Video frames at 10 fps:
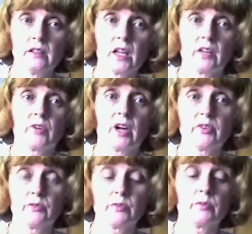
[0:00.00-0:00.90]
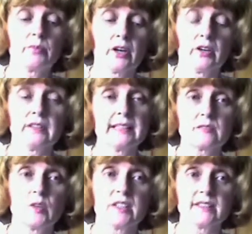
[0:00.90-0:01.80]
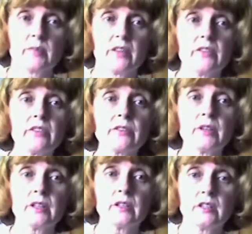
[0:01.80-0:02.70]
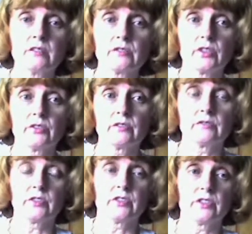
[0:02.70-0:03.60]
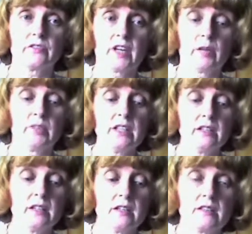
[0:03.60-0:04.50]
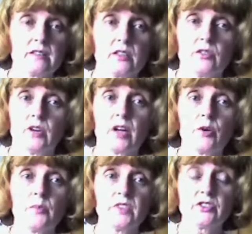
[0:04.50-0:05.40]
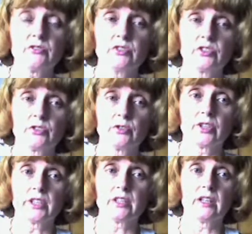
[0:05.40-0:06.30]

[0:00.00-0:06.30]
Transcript: and grandmother would prepare at least once a month for their family. So I hope that you enjoy